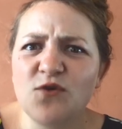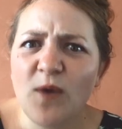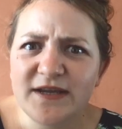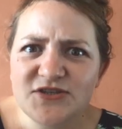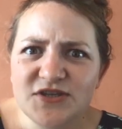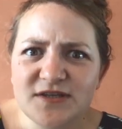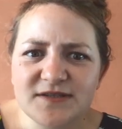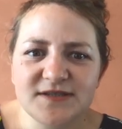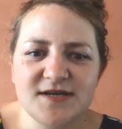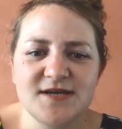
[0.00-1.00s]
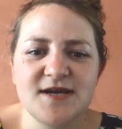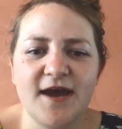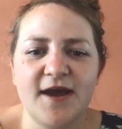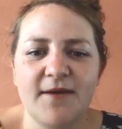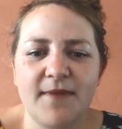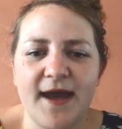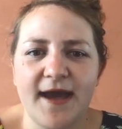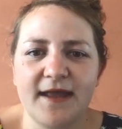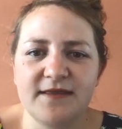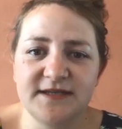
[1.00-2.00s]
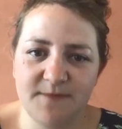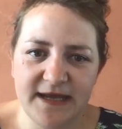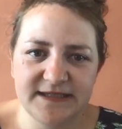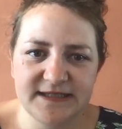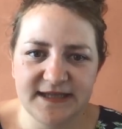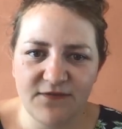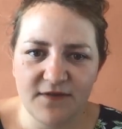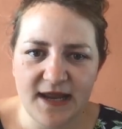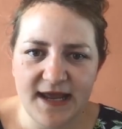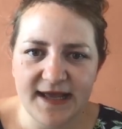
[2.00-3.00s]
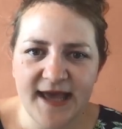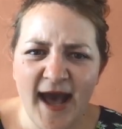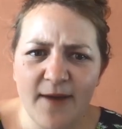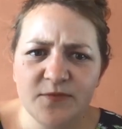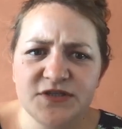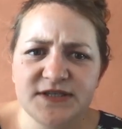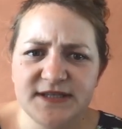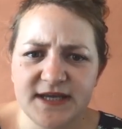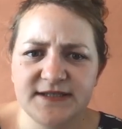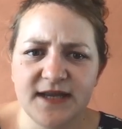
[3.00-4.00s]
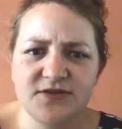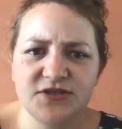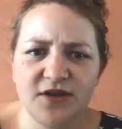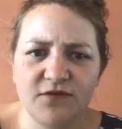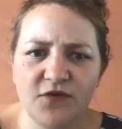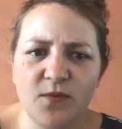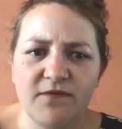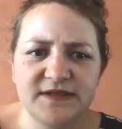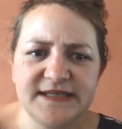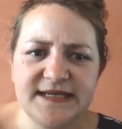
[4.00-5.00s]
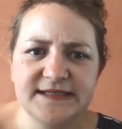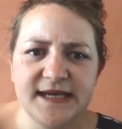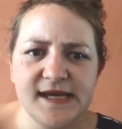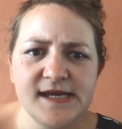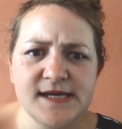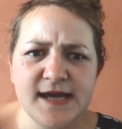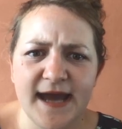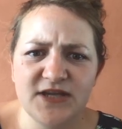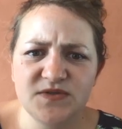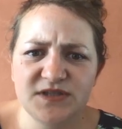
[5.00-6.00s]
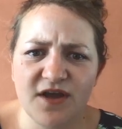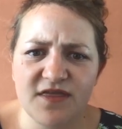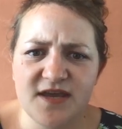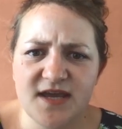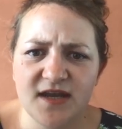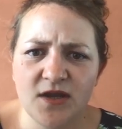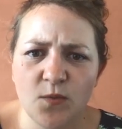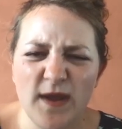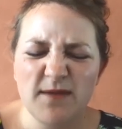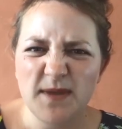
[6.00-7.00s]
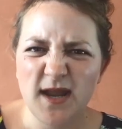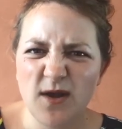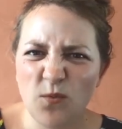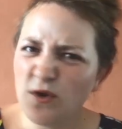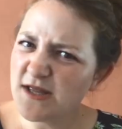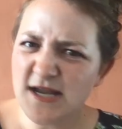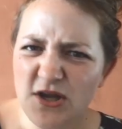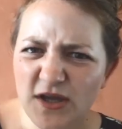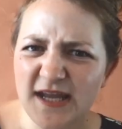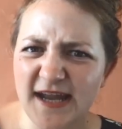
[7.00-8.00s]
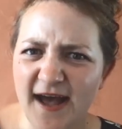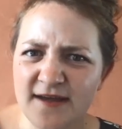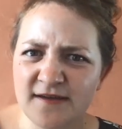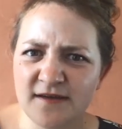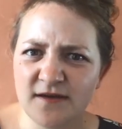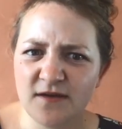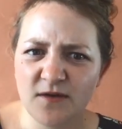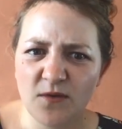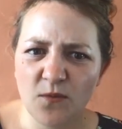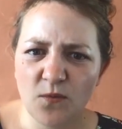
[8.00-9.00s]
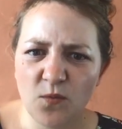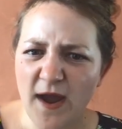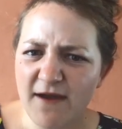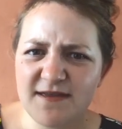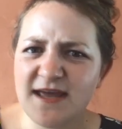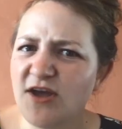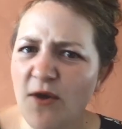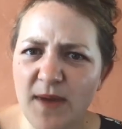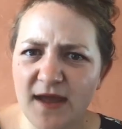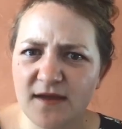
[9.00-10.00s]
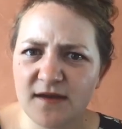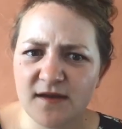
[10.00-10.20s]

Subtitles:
questions, and this painting definitely, it captures the attention of whoever sees it, and you start thinking, wait a minute, what are they looking at? Where are they going?